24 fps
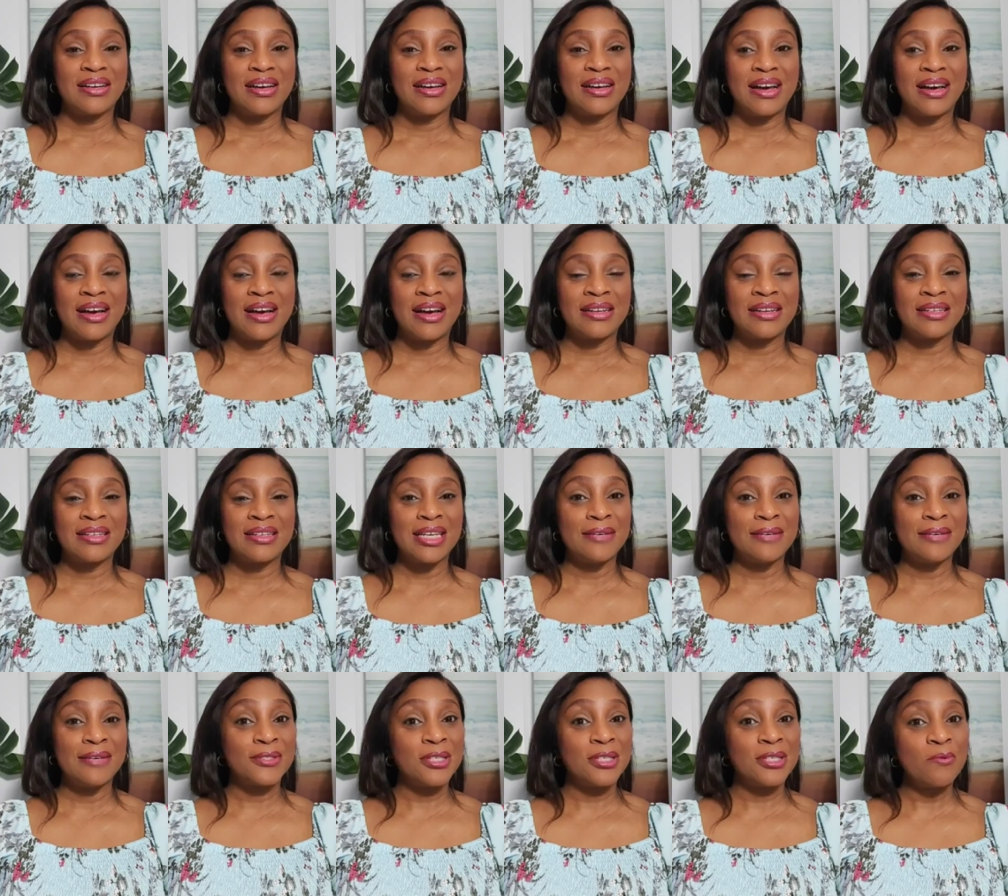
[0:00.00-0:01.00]
And if
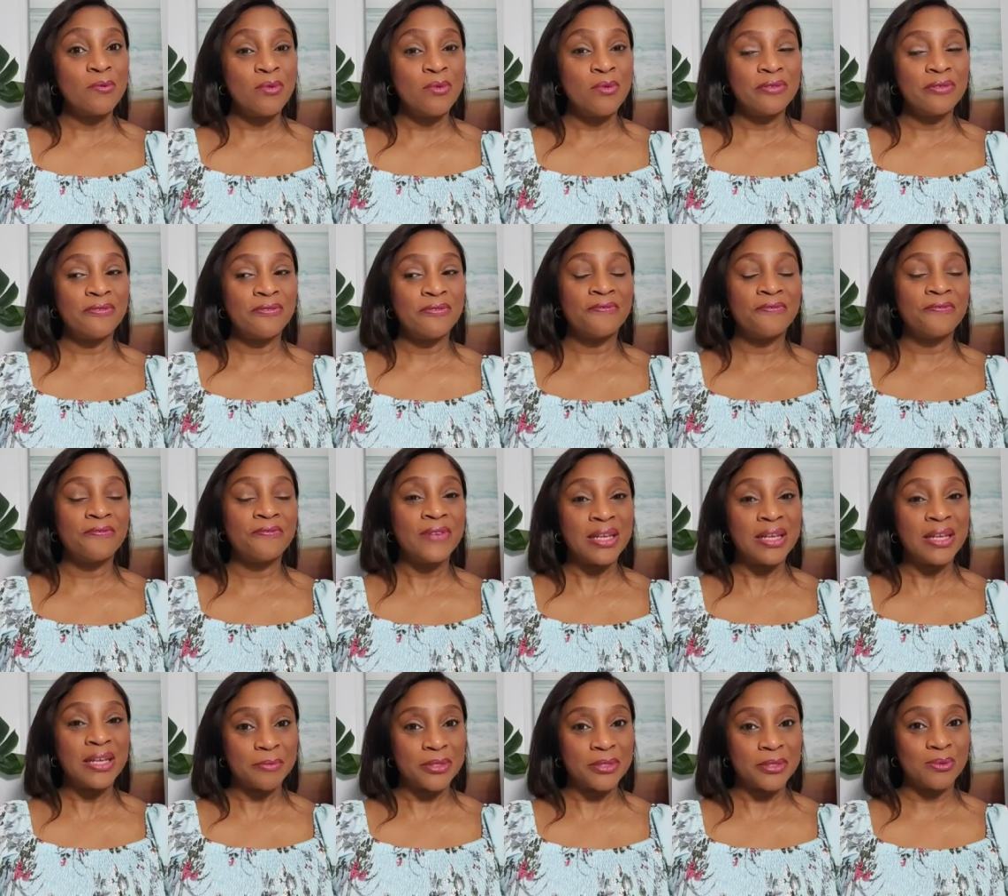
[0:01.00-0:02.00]
someone
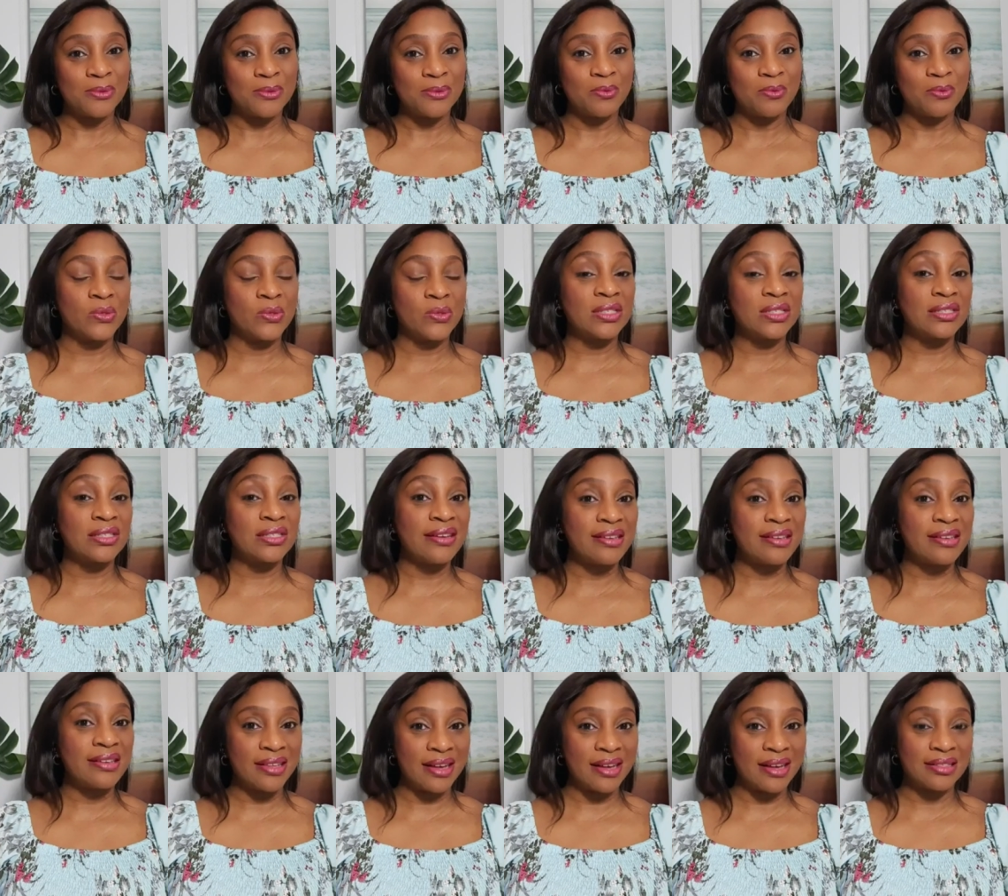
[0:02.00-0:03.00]
flips when you say
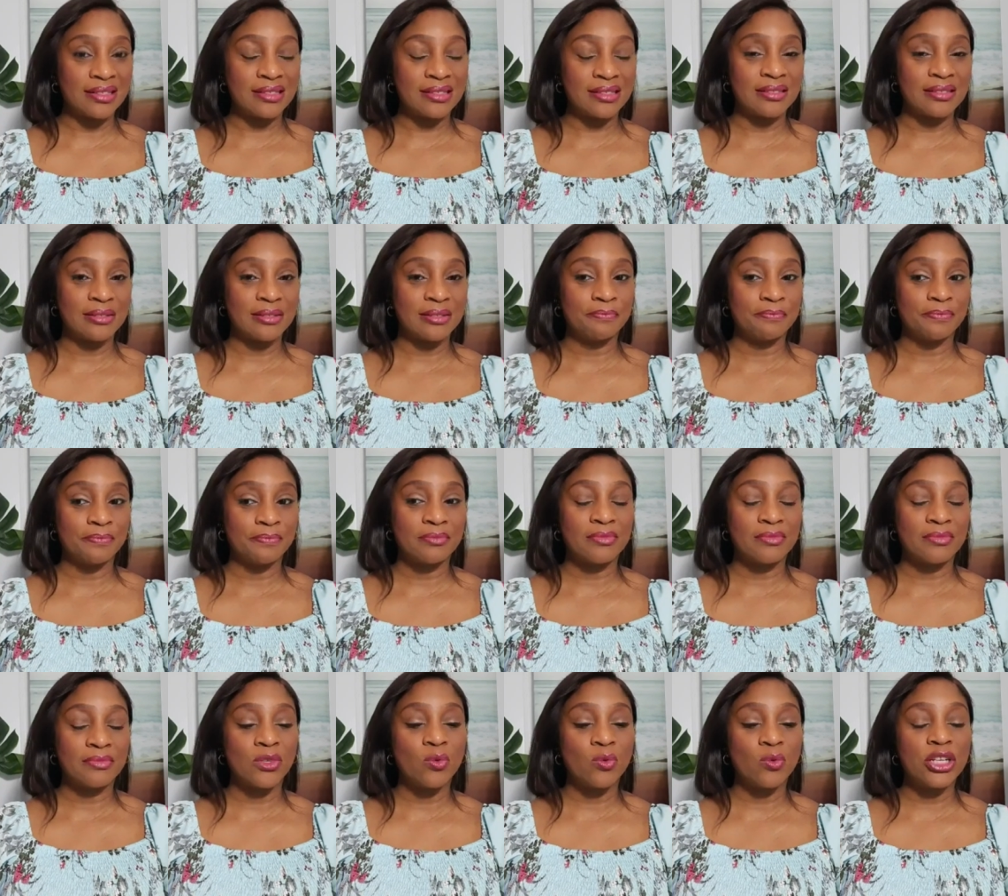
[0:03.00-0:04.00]
that,
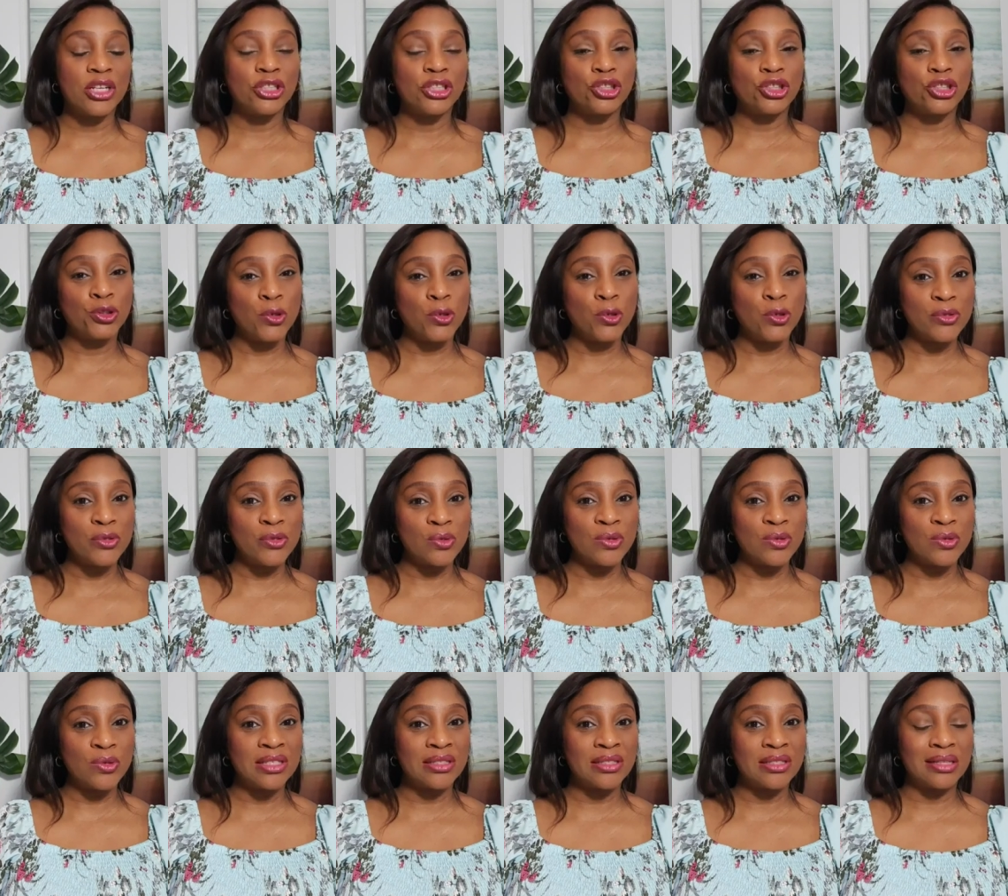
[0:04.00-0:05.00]
what it shows you
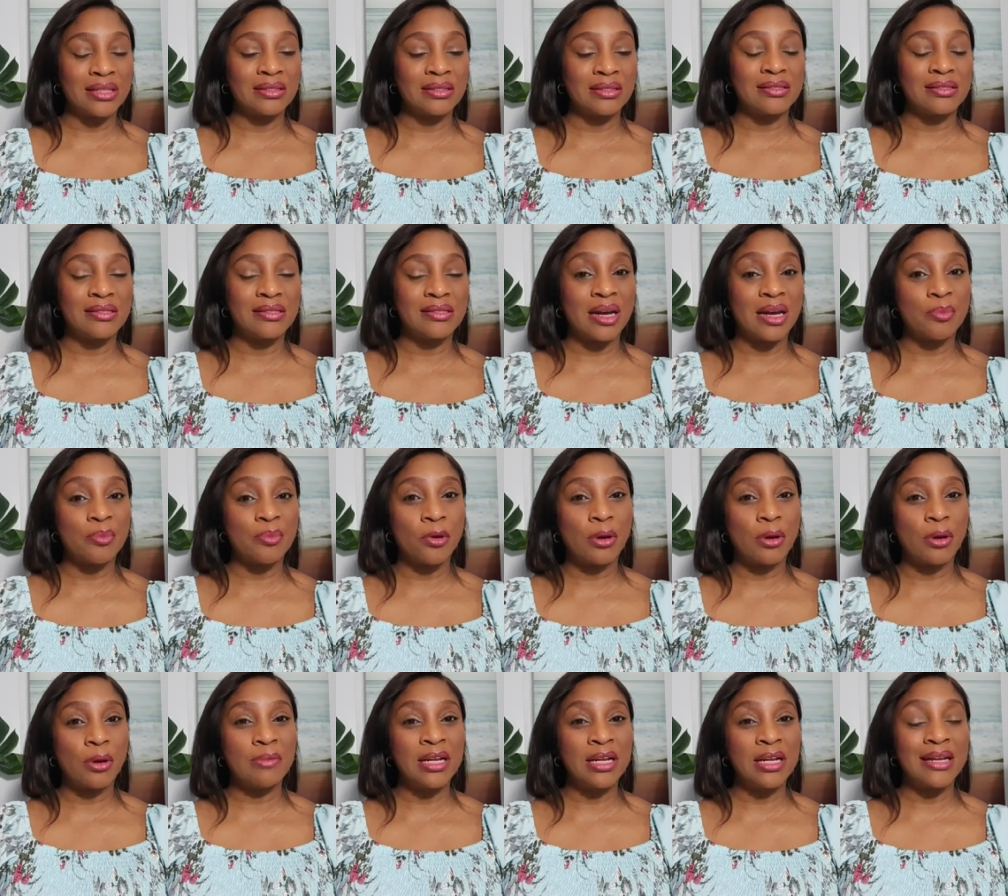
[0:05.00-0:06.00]
is that they are
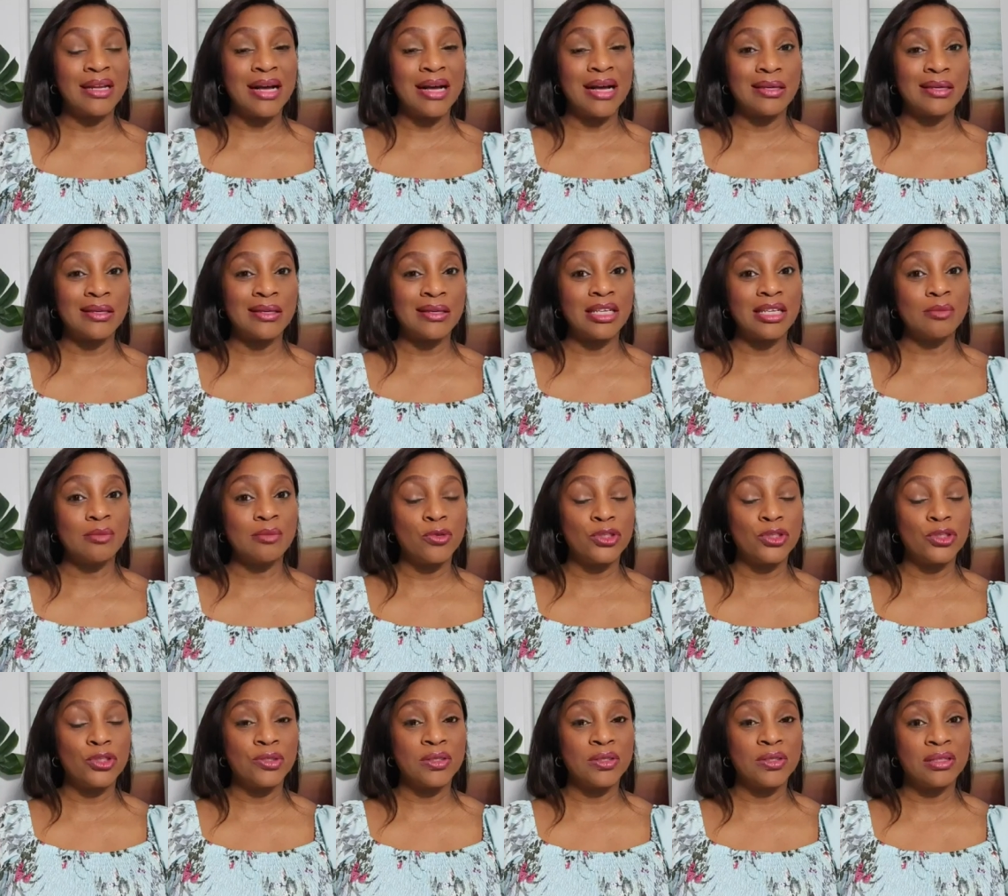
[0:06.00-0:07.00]
probably lacking
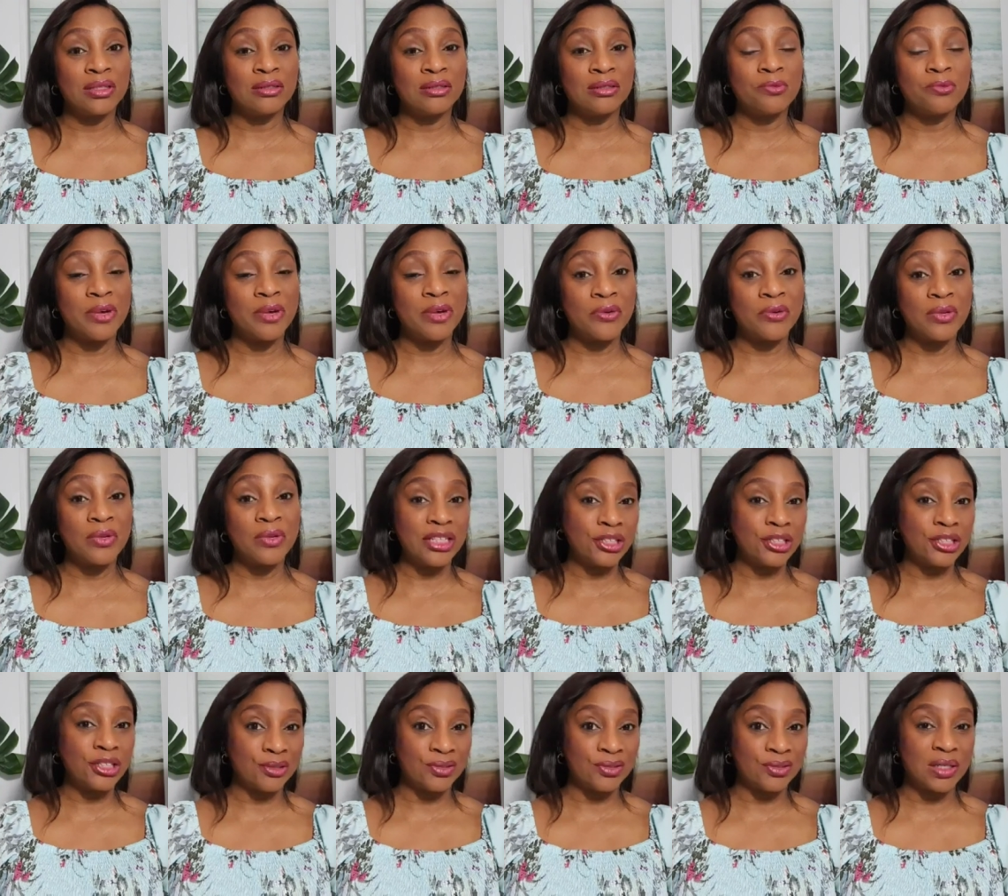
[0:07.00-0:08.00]
emotional
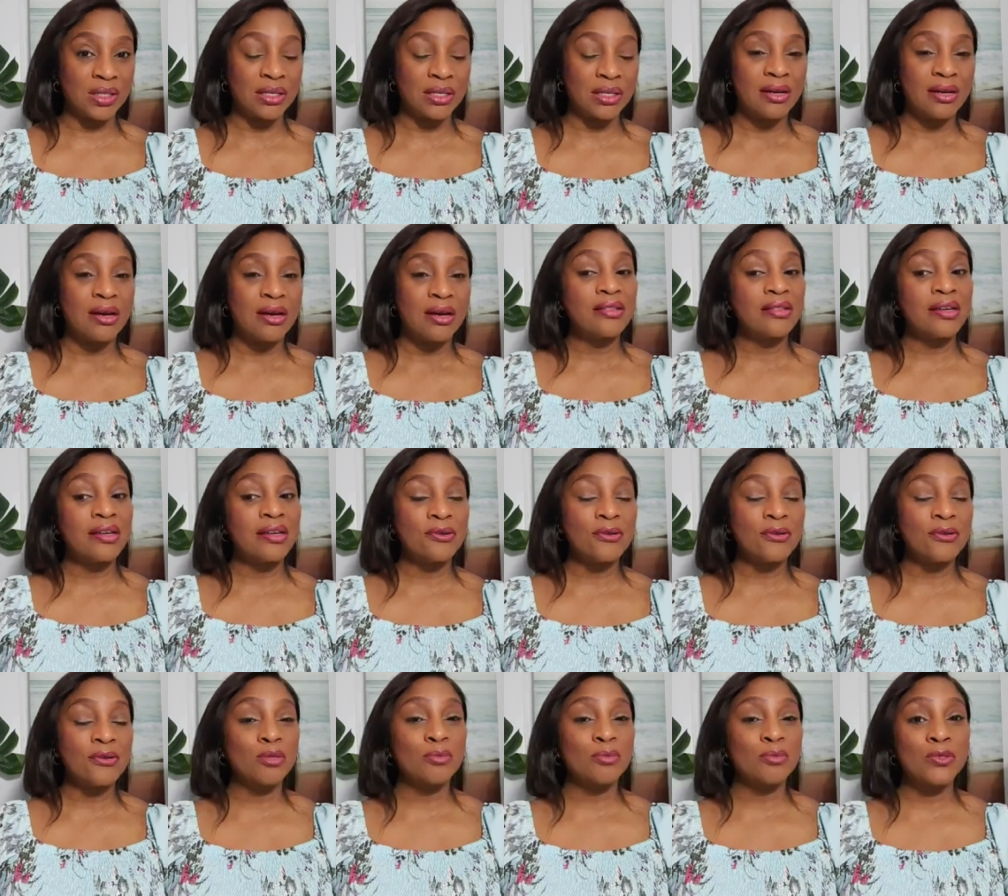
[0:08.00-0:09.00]
regulation. They're not
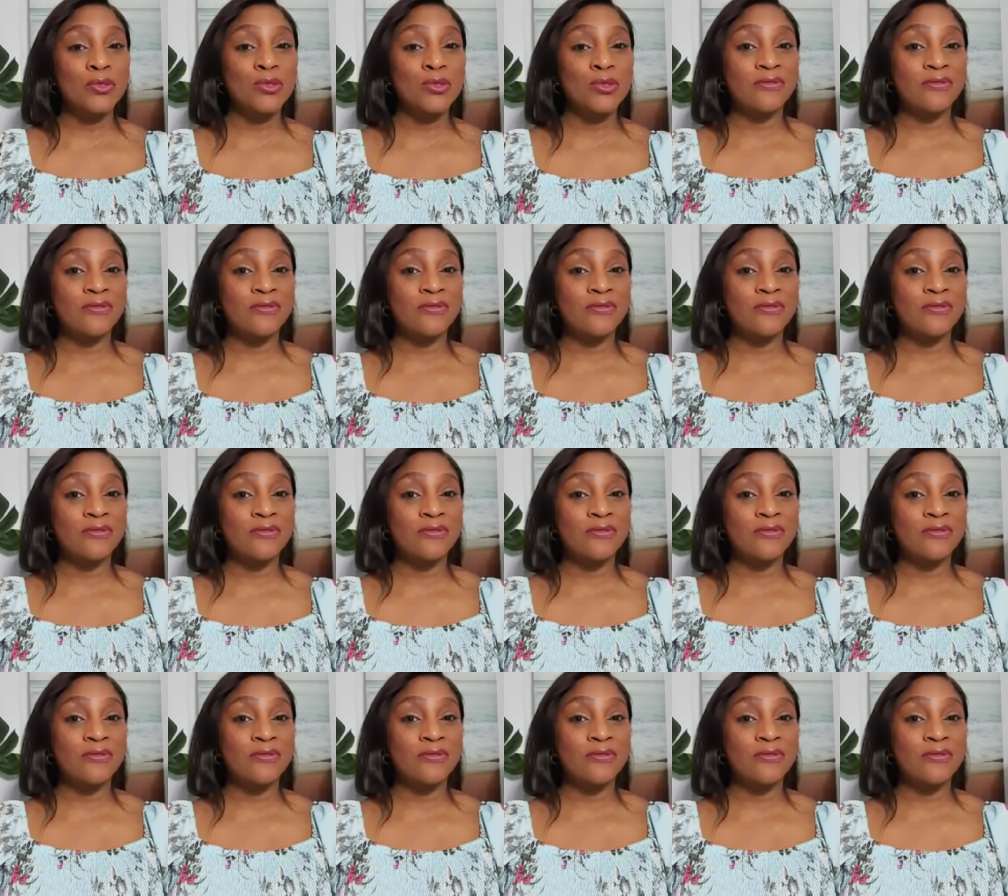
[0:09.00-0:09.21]
supposed to